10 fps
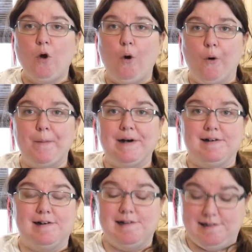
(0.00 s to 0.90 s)
Oh my
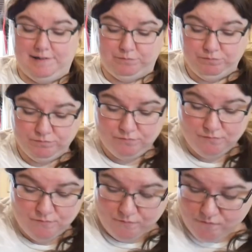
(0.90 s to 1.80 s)
God.
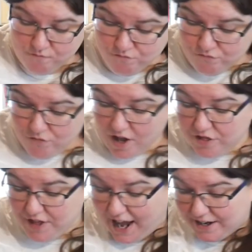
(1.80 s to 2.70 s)

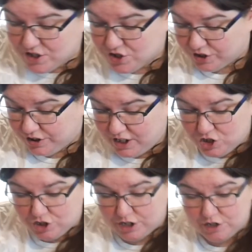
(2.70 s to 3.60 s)
That is
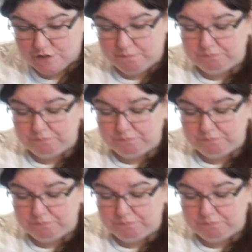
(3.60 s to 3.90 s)
delicious.